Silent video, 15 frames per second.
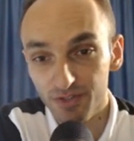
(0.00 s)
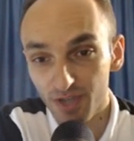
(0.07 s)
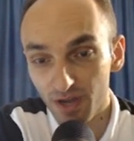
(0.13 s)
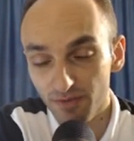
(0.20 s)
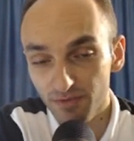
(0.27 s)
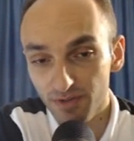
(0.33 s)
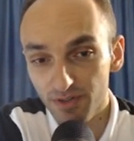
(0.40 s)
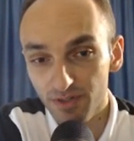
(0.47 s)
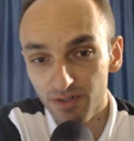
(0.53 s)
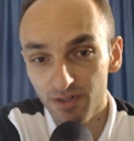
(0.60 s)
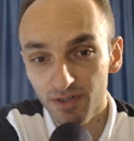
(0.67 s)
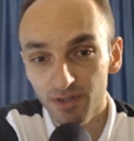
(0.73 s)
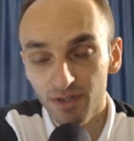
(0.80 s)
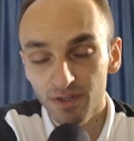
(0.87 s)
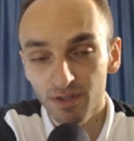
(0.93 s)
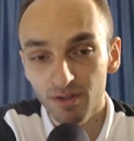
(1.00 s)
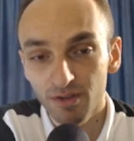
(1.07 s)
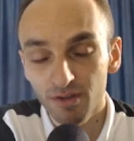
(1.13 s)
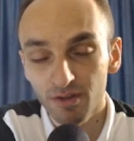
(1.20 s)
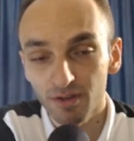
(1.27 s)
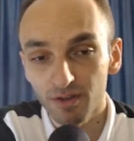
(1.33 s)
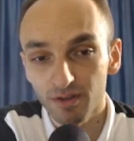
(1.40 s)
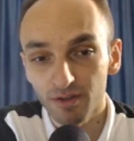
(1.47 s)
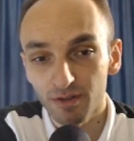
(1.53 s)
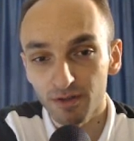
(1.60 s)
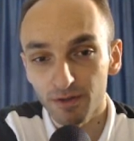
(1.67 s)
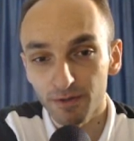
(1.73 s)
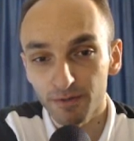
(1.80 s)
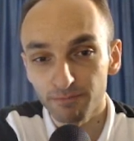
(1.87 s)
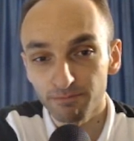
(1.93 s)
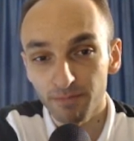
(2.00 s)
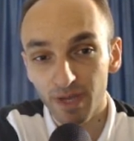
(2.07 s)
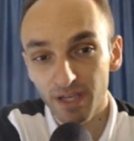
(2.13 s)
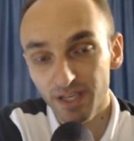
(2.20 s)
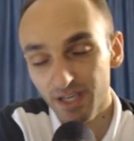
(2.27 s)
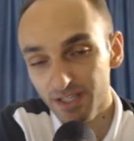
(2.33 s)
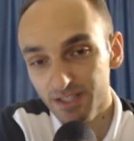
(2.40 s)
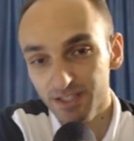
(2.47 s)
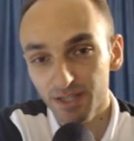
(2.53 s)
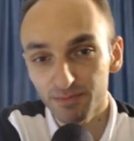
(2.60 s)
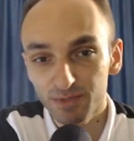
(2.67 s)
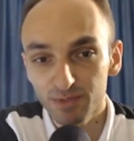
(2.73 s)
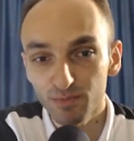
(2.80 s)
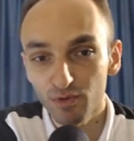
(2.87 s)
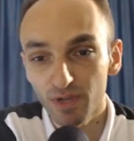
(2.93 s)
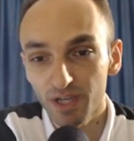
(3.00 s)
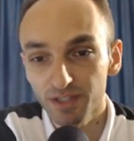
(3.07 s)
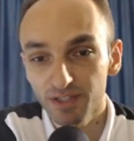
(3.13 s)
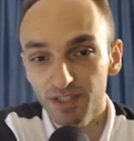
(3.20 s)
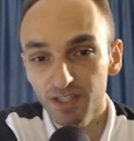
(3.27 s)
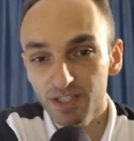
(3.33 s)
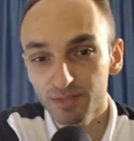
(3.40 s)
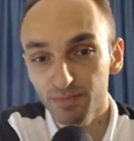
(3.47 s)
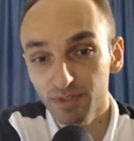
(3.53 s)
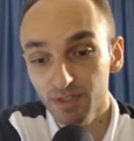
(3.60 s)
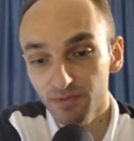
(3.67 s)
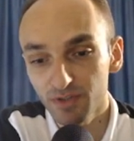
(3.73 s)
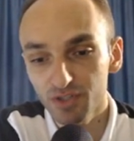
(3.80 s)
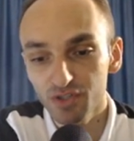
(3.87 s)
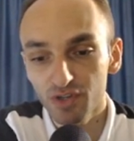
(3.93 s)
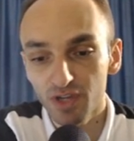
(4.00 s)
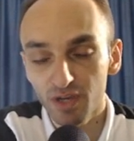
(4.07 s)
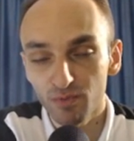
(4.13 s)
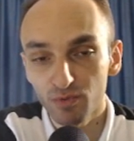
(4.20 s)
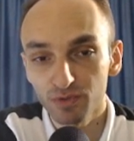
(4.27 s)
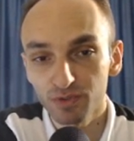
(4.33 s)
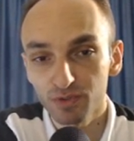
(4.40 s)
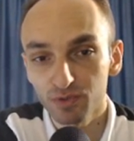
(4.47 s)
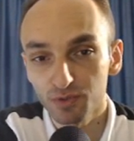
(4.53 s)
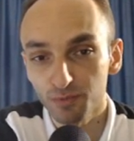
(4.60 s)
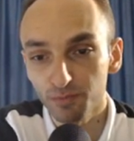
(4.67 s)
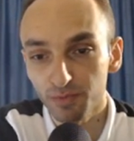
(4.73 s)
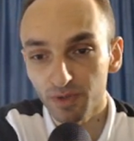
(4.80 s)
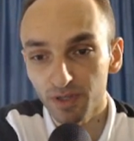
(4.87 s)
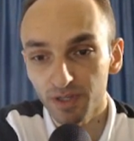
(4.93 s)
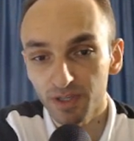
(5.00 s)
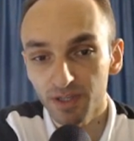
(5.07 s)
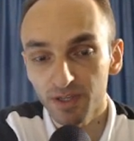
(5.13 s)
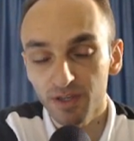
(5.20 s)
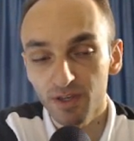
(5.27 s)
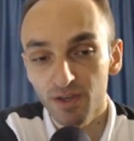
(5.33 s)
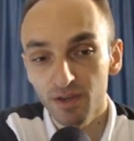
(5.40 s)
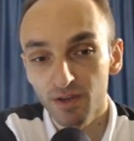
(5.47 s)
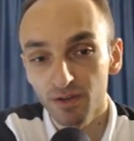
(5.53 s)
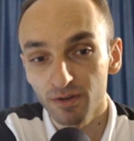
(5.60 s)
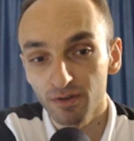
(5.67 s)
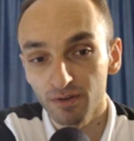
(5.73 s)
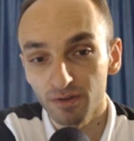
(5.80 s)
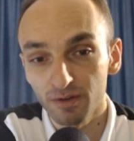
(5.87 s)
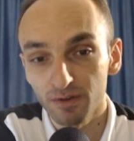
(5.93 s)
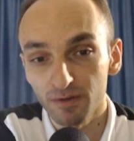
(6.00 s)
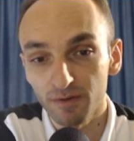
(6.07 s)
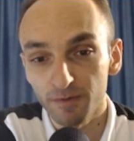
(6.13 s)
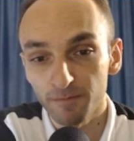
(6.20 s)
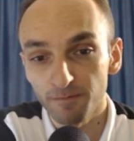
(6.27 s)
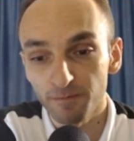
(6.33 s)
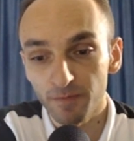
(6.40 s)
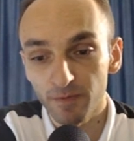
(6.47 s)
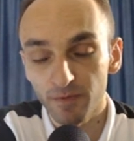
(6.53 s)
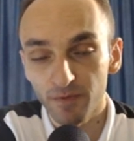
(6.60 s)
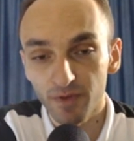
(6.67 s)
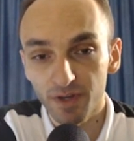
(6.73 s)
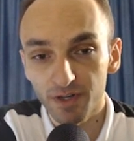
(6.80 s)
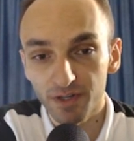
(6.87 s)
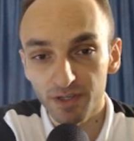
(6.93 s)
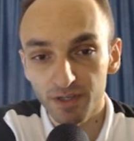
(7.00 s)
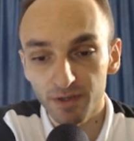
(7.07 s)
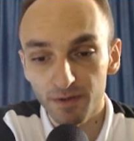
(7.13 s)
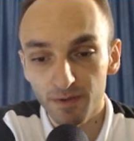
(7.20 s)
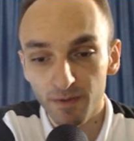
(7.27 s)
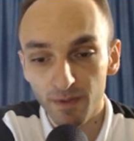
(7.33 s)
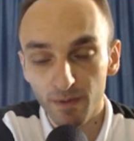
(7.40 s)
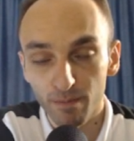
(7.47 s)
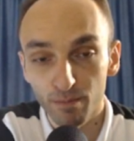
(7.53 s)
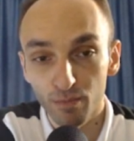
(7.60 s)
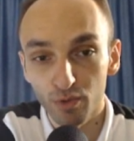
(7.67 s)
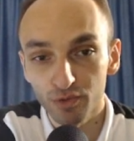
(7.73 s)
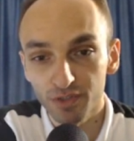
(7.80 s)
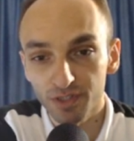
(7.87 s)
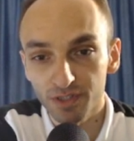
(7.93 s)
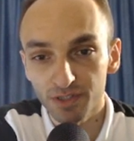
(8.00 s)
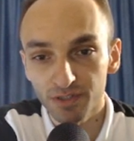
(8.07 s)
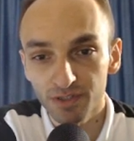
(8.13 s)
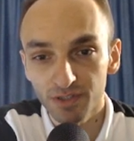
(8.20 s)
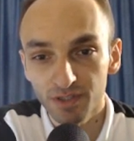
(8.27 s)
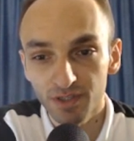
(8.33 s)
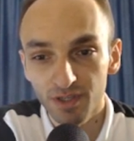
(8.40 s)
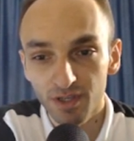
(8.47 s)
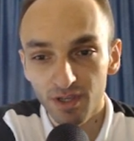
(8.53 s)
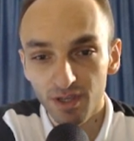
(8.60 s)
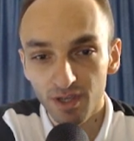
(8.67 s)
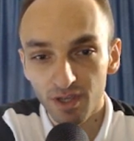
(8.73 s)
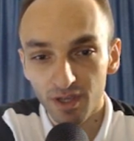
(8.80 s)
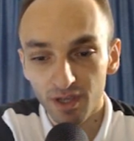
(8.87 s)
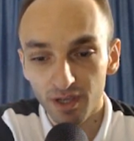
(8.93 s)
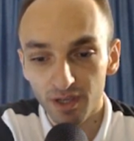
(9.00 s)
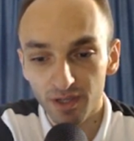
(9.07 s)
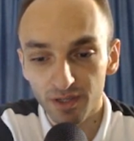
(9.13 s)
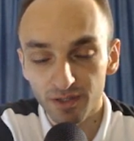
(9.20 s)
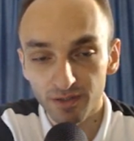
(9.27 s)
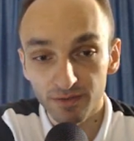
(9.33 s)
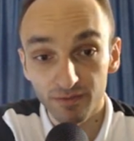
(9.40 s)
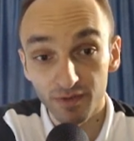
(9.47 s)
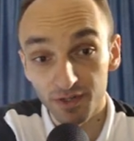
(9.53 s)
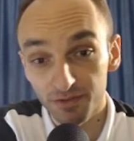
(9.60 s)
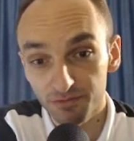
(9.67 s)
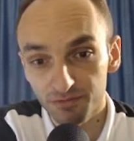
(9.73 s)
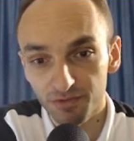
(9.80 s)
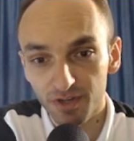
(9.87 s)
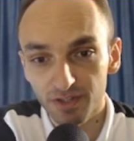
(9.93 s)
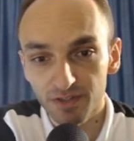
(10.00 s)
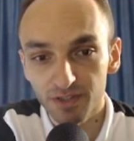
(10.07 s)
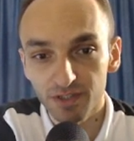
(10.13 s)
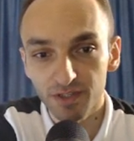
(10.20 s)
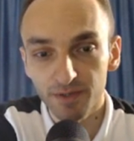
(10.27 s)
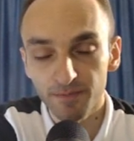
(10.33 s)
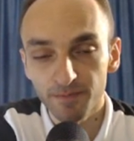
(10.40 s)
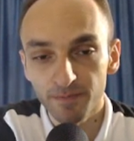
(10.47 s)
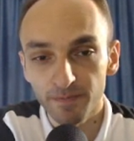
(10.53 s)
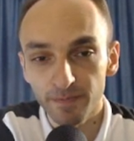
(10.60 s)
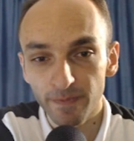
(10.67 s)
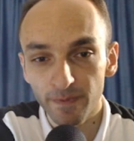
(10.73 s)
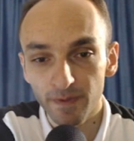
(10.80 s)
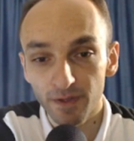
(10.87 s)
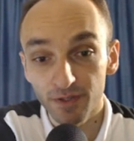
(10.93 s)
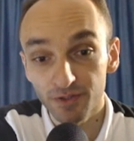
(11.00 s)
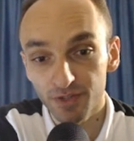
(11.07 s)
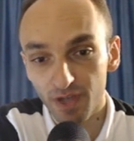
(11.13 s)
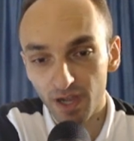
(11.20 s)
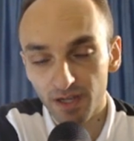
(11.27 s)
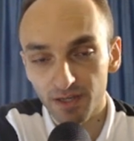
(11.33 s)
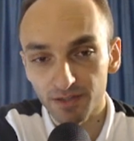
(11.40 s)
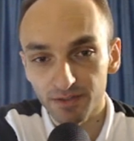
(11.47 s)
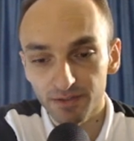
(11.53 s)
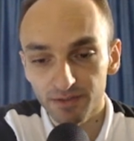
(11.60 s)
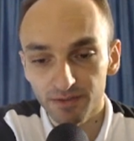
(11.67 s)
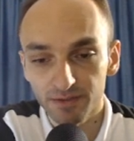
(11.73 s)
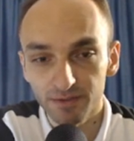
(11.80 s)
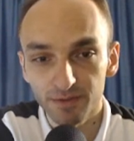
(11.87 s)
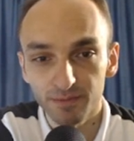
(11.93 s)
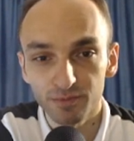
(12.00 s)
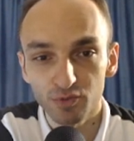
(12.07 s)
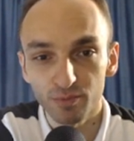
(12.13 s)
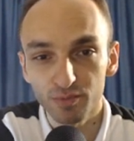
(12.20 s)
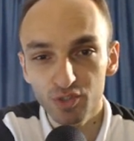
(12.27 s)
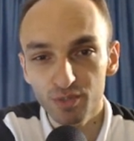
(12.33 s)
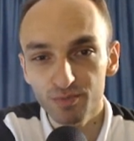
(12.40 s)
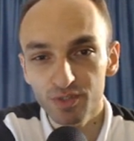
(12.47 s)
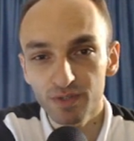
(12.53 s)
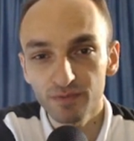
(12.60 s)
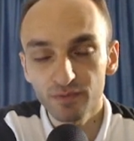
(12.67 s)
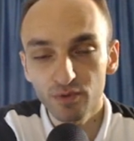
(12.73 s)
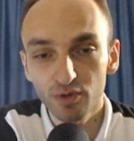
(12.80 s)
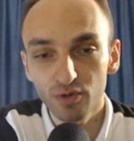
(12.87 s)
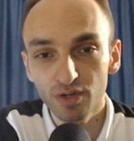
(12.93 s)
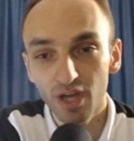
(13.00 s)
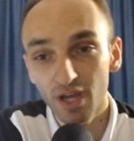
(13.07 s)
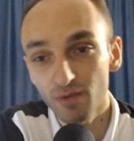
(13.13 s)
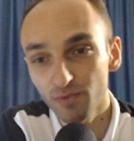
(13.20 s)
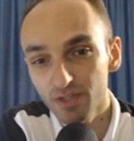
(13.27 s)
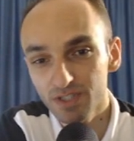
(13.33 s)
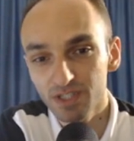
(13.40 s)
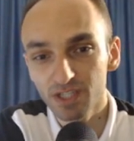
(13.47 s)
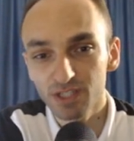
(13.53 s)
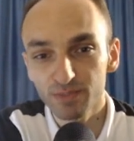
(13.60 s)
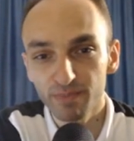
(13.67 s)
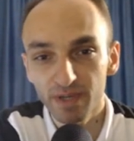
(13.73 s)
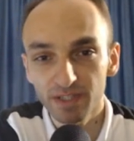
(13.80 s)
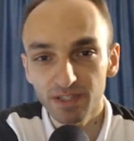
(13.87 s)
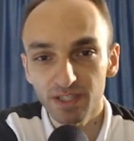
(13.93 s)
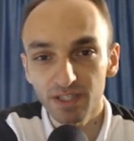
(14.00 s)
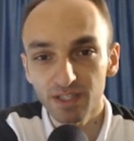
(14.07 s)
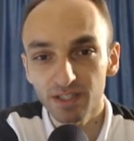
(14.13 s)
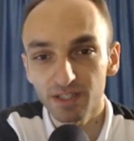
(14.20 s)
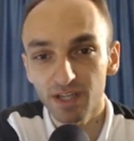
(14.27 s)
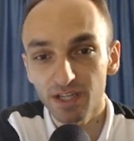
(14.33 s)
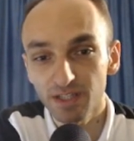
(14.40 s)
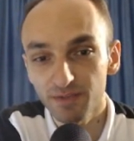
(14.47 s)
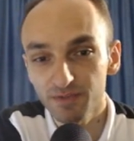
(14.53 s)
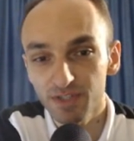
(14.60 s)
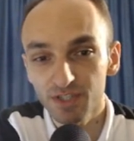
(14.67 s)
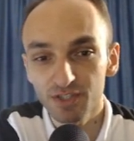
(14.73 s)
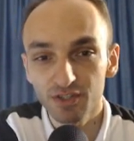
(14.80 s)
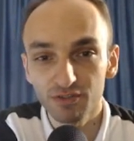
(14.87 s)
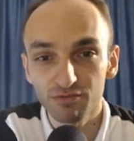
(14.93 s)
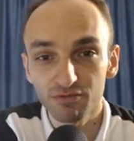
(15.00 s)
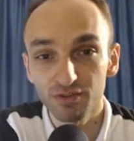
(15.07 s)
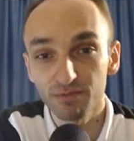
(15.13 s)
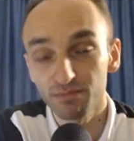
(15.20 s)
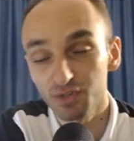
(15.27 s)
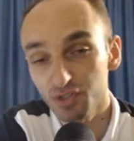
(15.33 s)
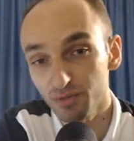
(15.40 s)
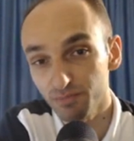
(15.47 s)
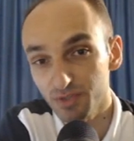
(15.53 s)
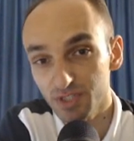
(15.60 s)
cover. Uh, I had some small ideas, but eventually I wanted to play very modern and very trendy Italian. So bishop c4, I was expecting a knight f6, d3, bishop